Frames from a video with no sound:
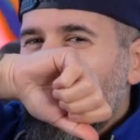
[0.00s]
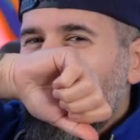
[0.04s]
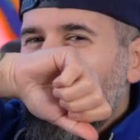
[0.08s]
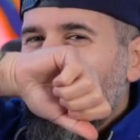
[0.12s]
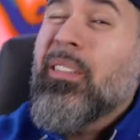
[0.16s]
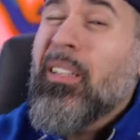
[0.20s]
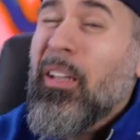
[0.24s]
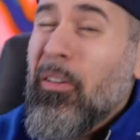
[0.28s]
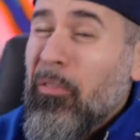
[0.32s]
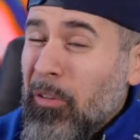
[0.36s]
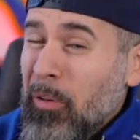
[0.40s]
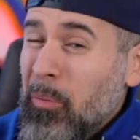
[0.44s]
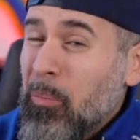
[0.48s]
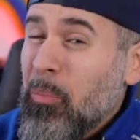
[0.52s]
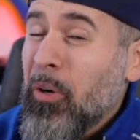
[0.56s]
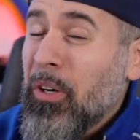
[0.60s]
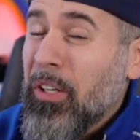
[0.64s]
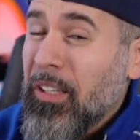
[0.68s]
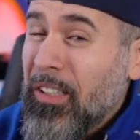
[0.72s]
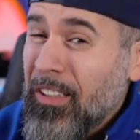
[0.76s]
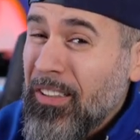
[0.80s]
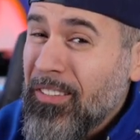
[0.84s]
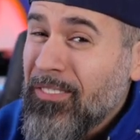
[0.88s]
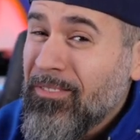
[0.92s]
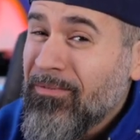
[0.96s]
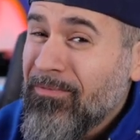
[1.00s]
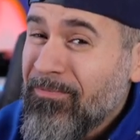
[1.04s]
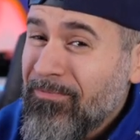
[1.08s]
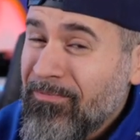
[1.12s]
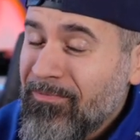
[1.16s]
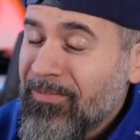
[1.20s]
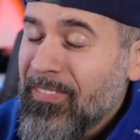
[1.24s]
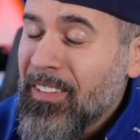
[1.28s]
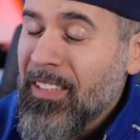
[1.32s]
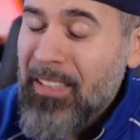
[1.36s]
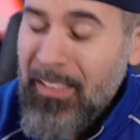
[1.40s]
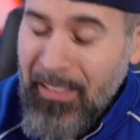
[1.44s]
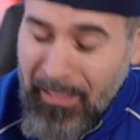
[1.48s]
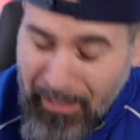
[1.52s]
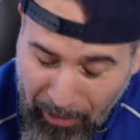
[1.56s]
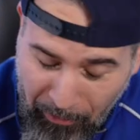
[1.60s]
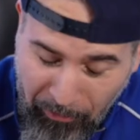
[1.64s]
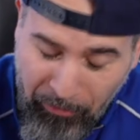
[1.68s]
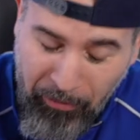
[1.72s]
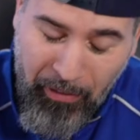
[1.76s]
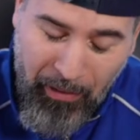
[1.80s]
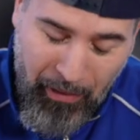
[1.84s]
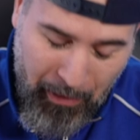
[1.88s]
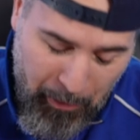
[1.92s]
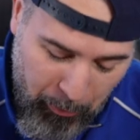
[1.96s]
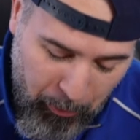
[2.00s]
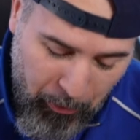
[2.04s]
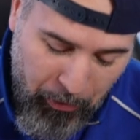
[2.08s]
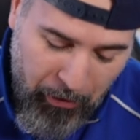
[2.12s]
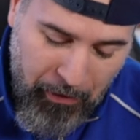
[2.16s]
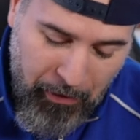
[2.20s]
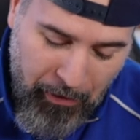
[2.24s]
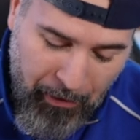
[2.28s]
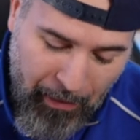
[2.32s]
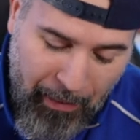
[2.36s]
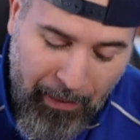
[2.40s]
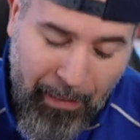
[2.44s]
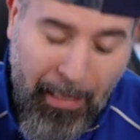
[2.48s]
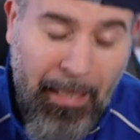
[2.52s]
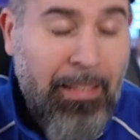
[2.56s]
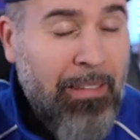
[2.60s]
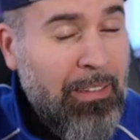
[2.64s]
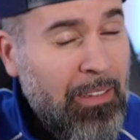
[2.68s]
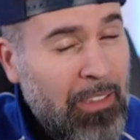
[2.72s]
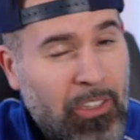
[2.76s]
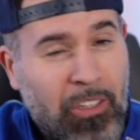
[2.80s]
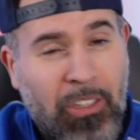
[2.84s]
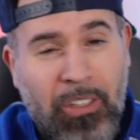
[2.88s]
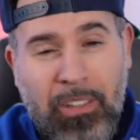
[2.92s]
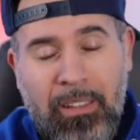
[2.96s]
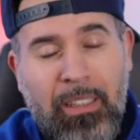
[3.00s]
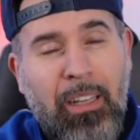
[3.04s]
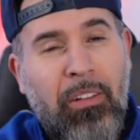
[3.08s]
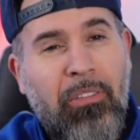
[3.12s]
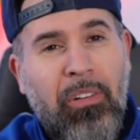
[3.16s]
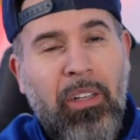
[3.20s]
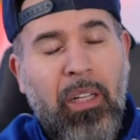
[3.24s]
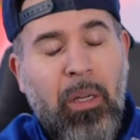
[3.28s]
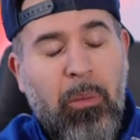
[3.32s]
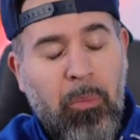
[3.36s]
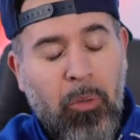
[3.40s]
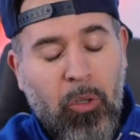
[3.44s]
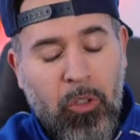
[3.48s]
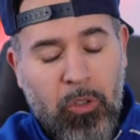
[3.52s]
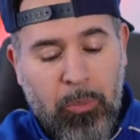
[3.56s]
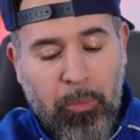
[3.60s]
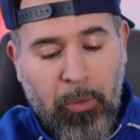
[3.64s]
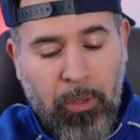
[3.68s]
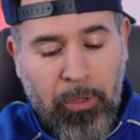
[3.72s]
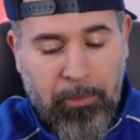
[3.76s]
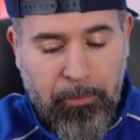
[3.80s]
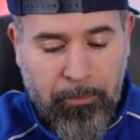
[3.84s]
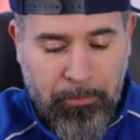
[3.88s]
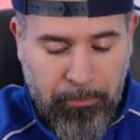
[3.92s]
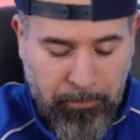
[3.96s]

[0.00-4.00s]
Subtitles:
It's definitely pretty good. It's definitely pretty good. I like this shit. Definitely a ball spray.